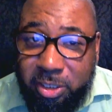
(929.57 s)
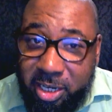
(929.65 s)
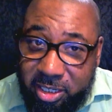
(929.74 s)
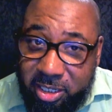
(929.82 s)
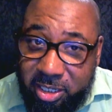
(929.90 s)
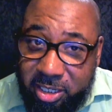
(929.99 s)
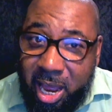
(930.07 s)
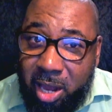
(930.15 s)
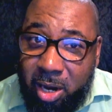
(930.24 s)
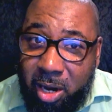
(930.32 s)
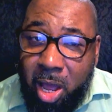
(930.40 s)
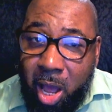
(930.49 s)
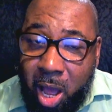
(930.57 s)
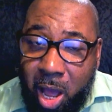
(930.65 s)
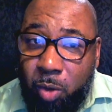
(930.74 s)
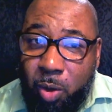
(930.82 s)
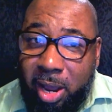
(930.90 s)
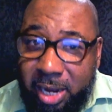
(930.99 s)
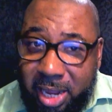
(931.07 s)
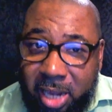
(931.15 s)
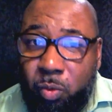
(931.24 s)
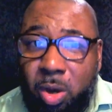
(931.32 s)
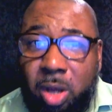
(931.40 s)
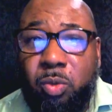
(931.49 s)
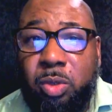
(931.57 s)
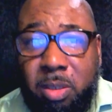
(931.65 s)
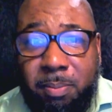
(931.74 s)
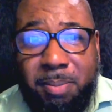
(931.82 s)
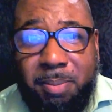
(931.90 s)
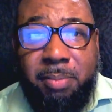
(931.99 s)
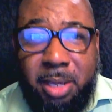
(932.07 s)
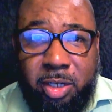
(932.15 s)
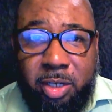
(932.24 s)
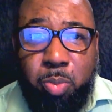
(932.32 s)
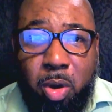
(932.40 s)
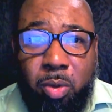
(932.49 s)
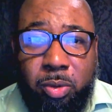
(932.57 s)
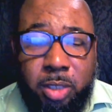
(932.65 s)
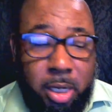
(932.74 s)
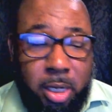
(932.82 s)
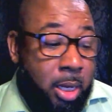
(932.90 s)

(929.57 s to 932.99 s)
And this Awan was about to be exposed.